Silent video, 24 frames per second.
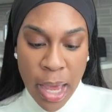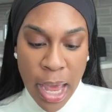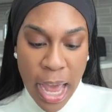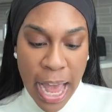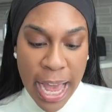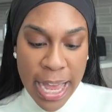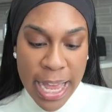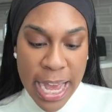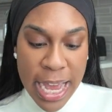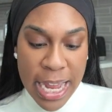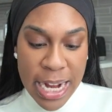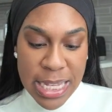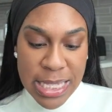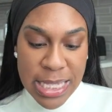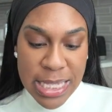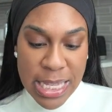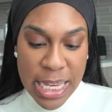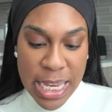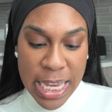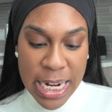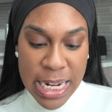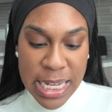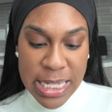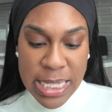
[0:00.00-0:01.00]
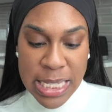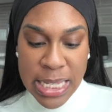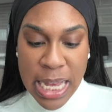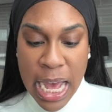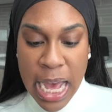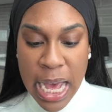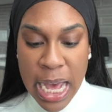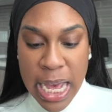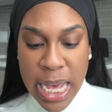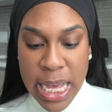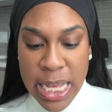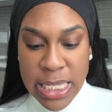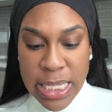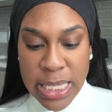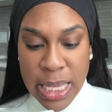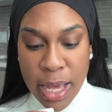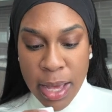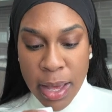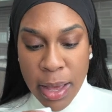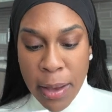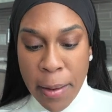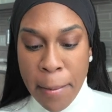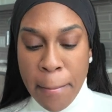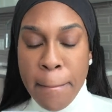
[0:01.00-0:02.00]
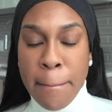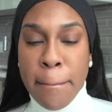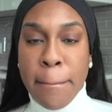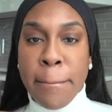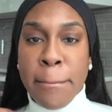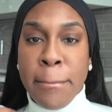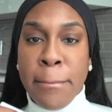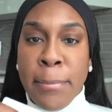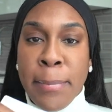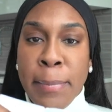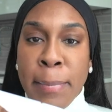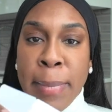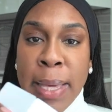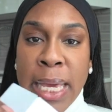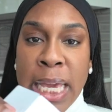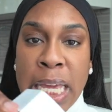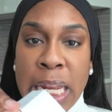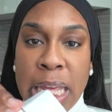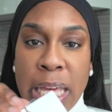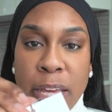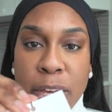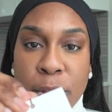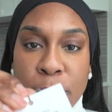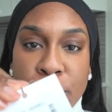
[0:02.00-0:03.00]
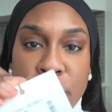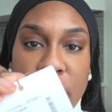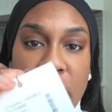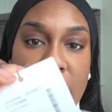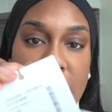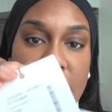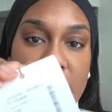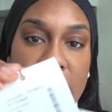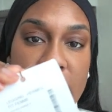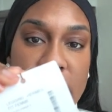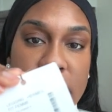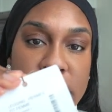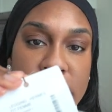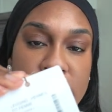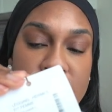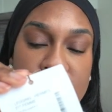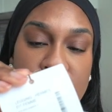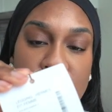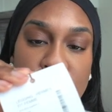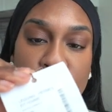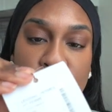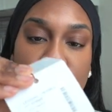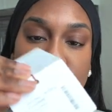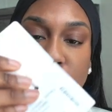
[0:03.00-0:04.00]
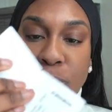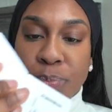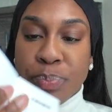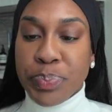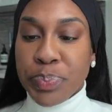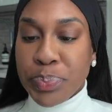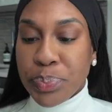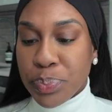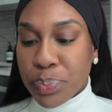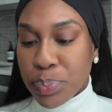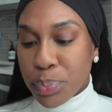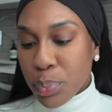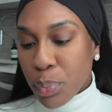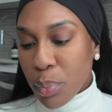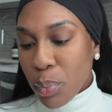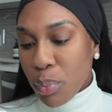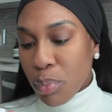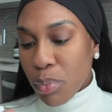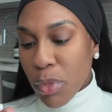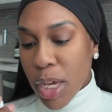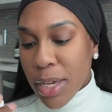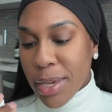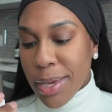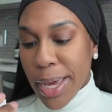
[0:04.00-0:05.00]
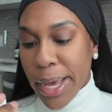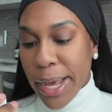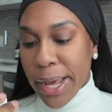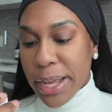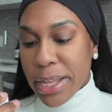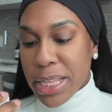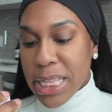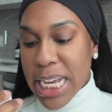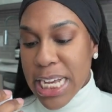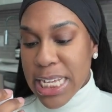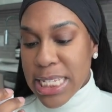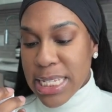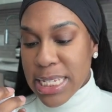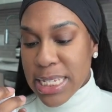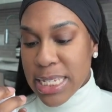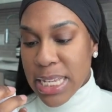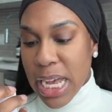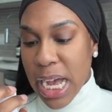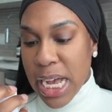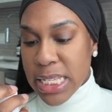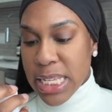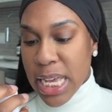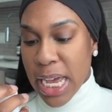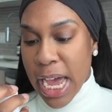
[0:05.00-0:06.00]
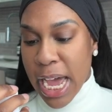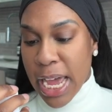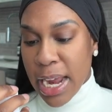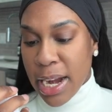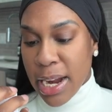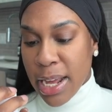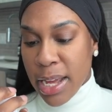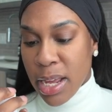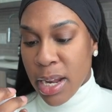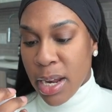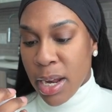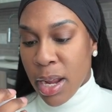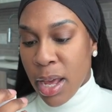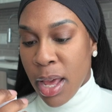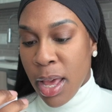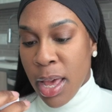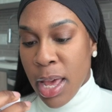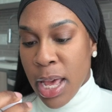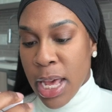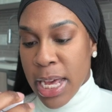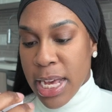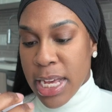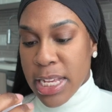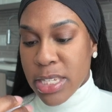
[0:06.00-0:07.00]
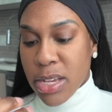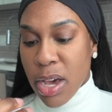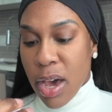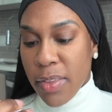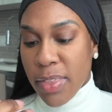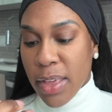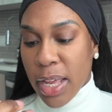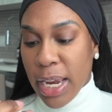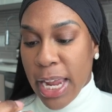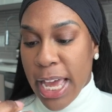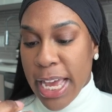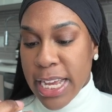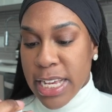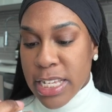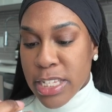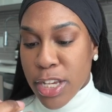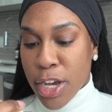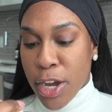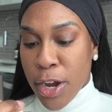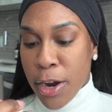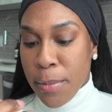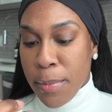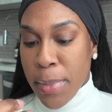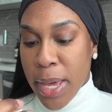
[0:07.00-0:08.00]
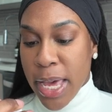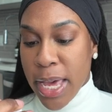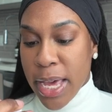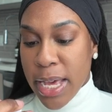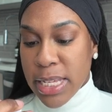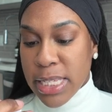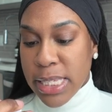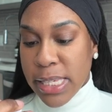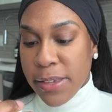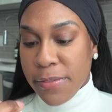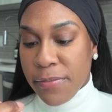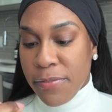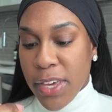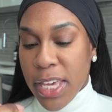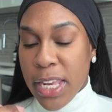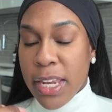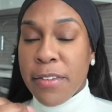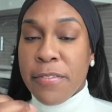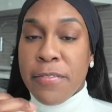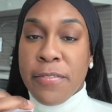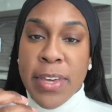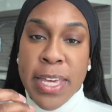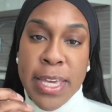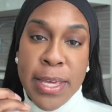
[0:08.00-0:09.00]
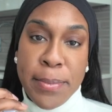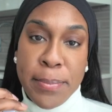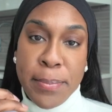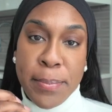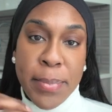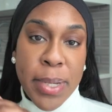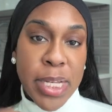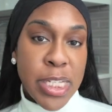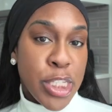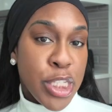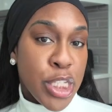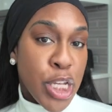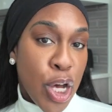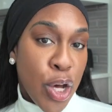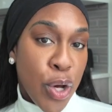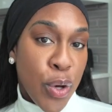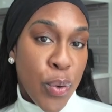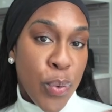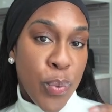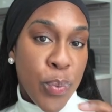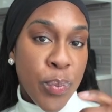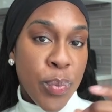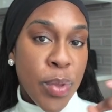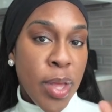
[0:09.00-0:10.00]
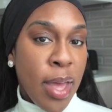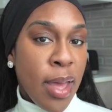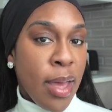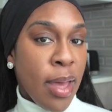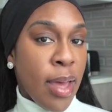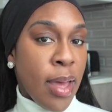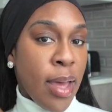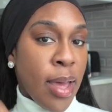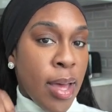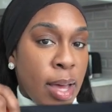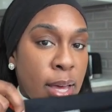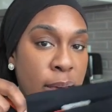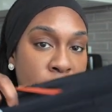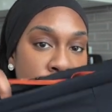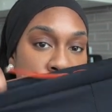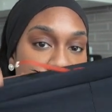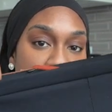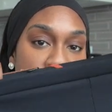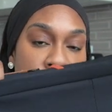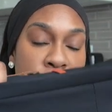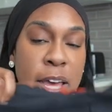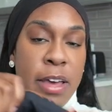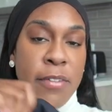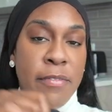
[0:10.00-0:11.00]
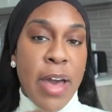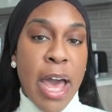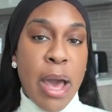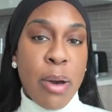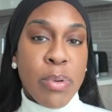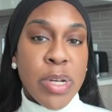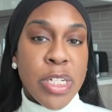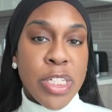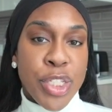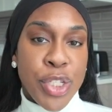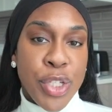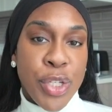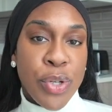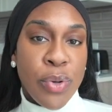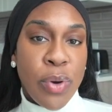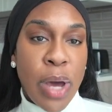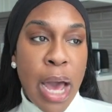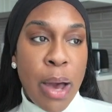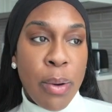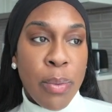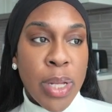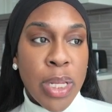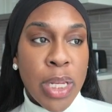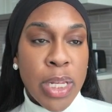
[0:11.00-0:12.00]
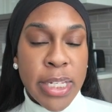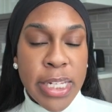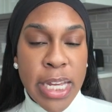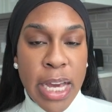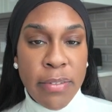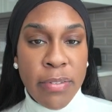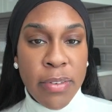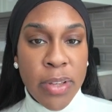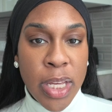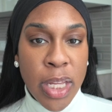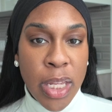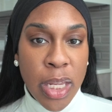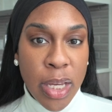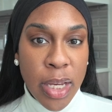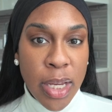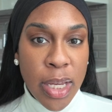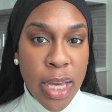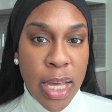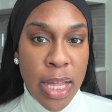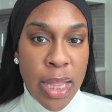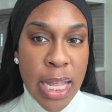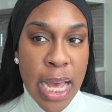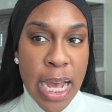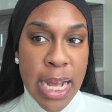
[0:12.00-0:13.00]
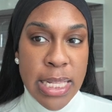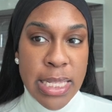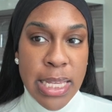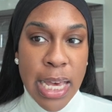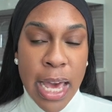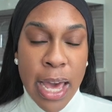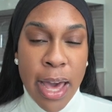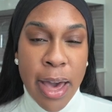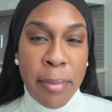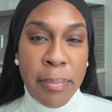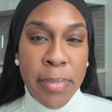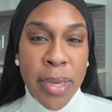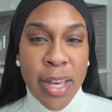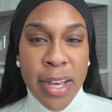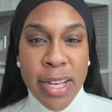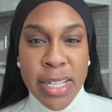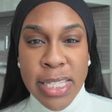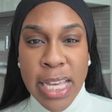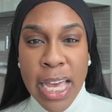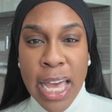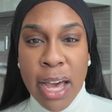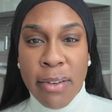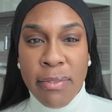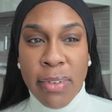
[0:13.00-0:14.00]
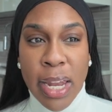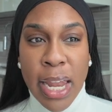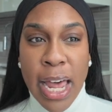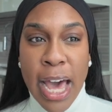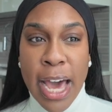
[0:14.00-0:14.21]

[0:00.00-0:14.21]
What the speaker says: I got it in a size medium, guys. So yeah, that's the size I got it in. It's called the Leggings Hermes Fit Femme. So yeah, if I was you, I would definitely look in that tab because they have